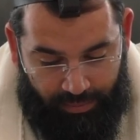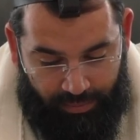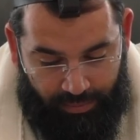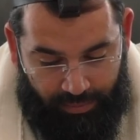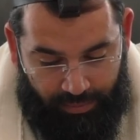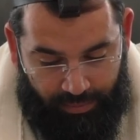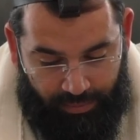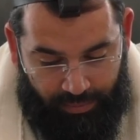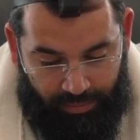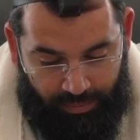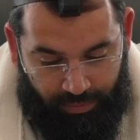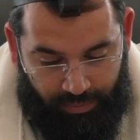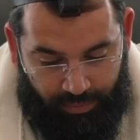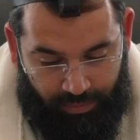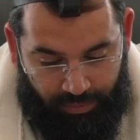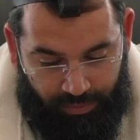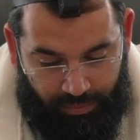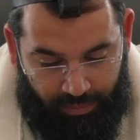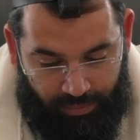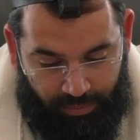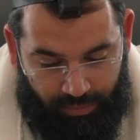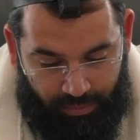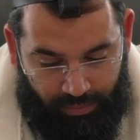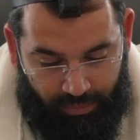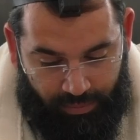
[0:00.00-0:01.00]

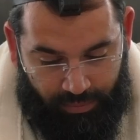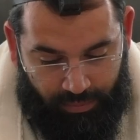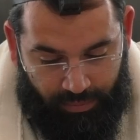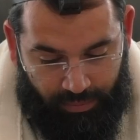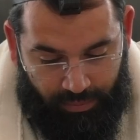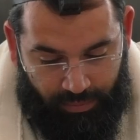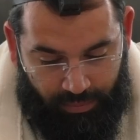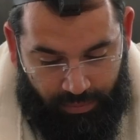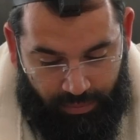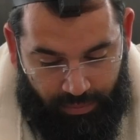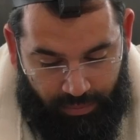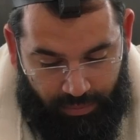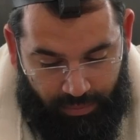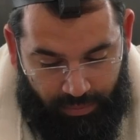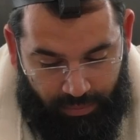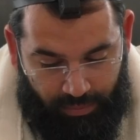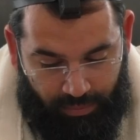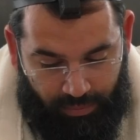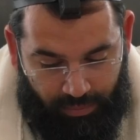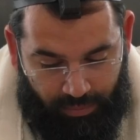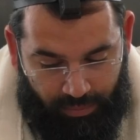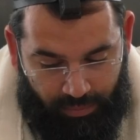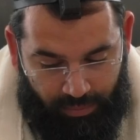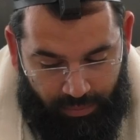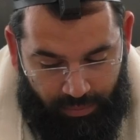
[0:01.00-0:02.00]

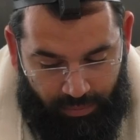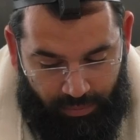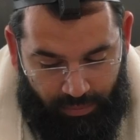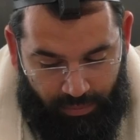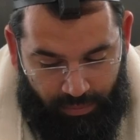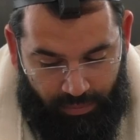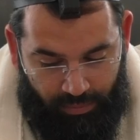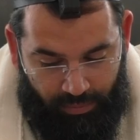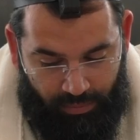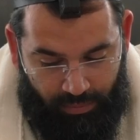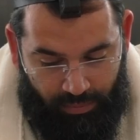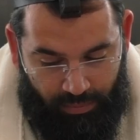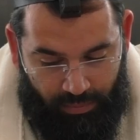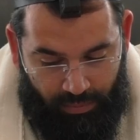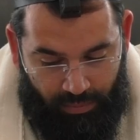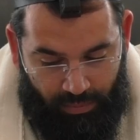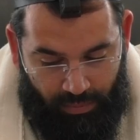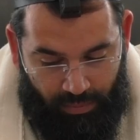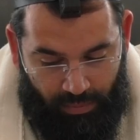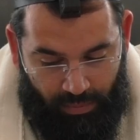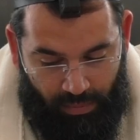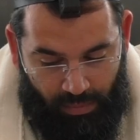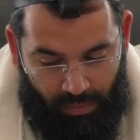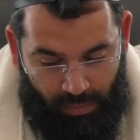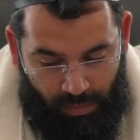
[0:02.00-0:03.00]

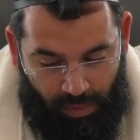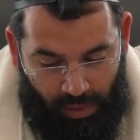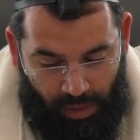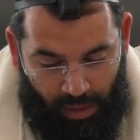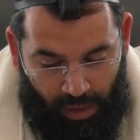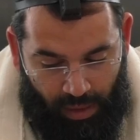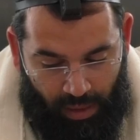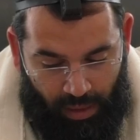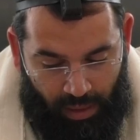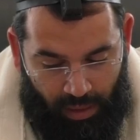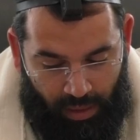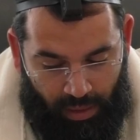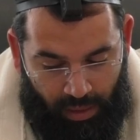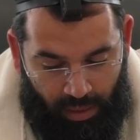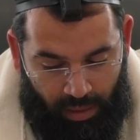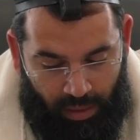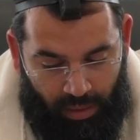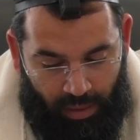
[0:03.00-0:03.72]
(silence)